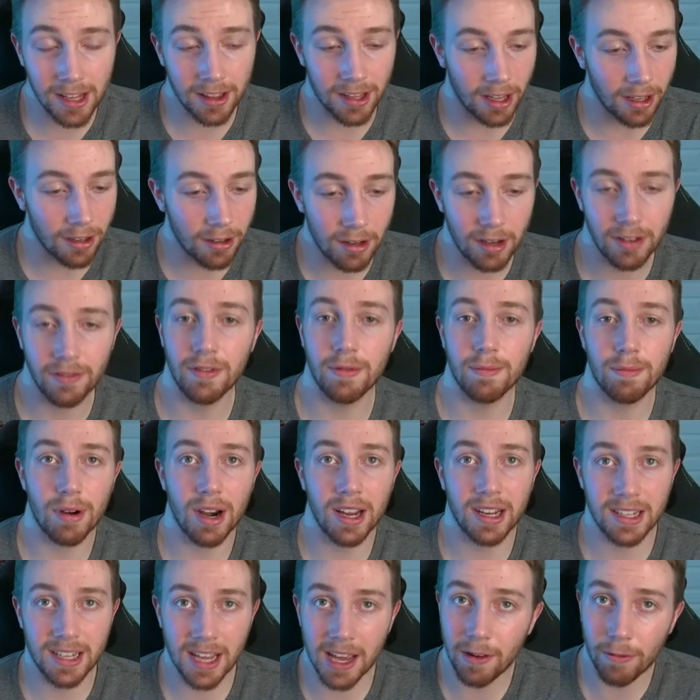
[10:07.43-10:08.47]
They couldn't even
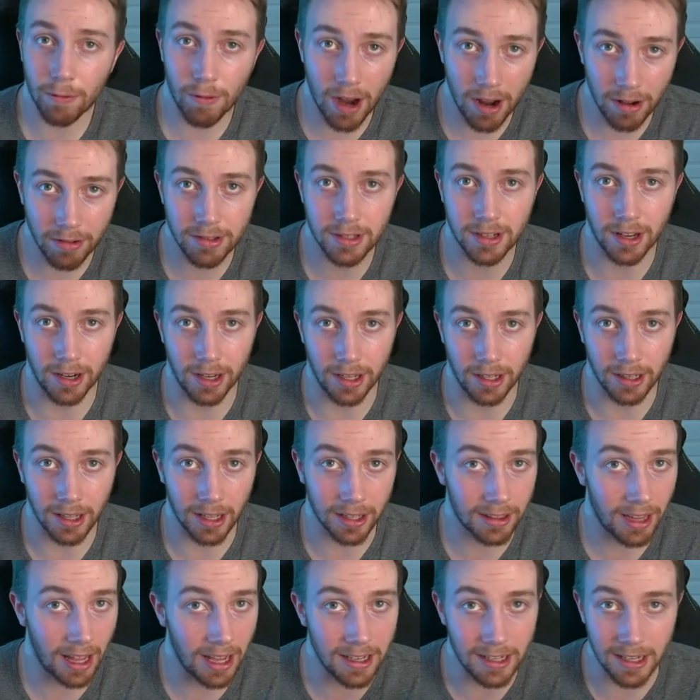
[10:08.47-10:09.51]
break 10 rounds on it like
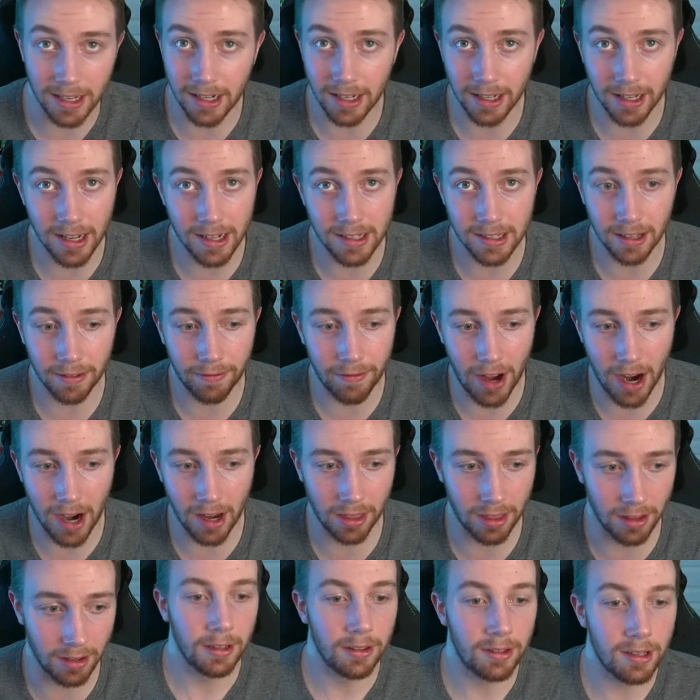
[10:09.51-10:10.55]
they did against
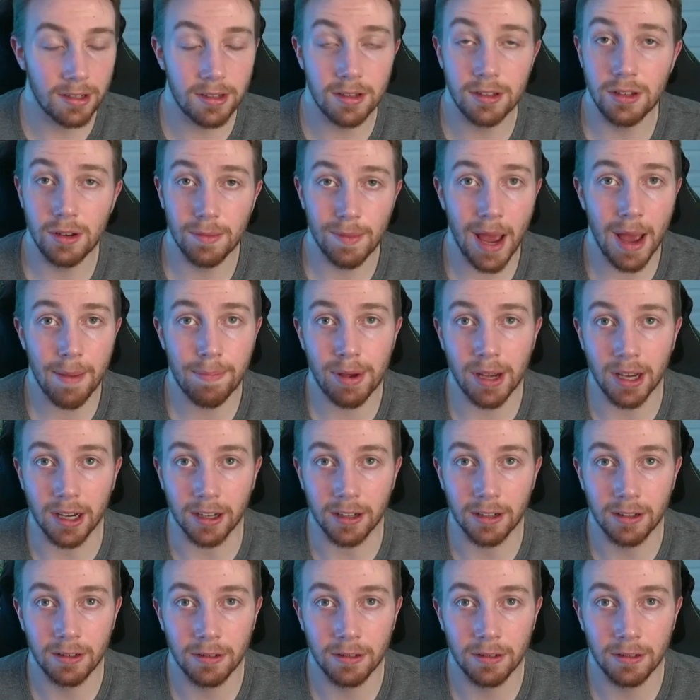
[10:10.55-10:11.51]
Leviathan. This is your map pick.